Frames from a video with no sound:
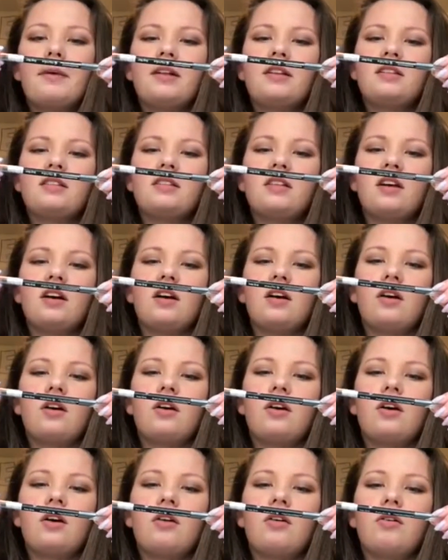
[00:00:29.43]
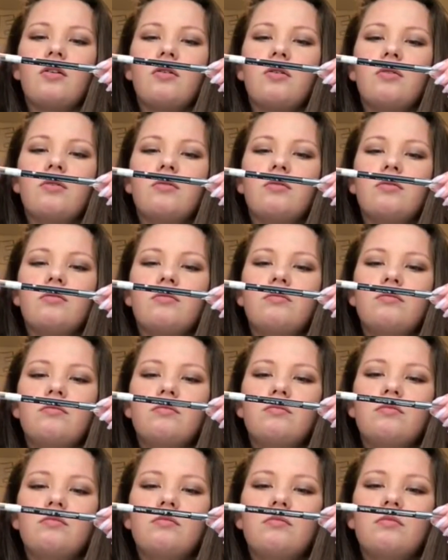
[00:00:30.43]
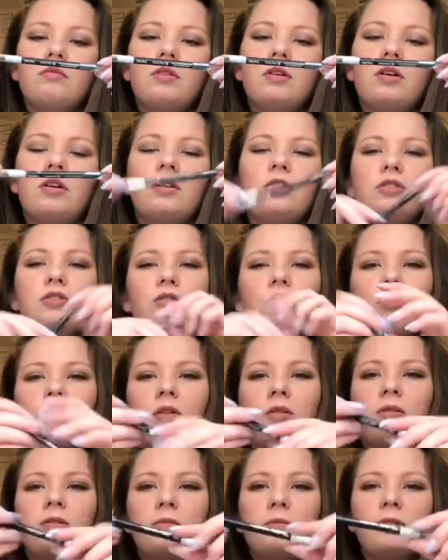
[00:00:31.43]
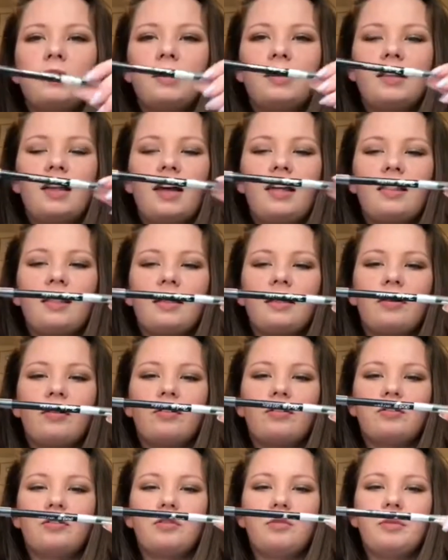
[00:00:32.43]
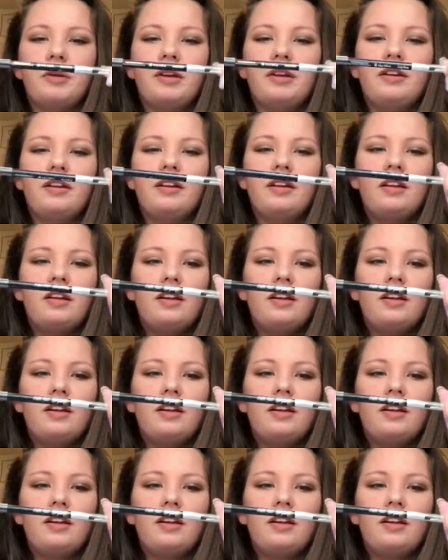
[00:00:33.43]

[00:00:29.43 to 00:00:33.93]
It's the Co Kajol or something like that, the Kajol pen.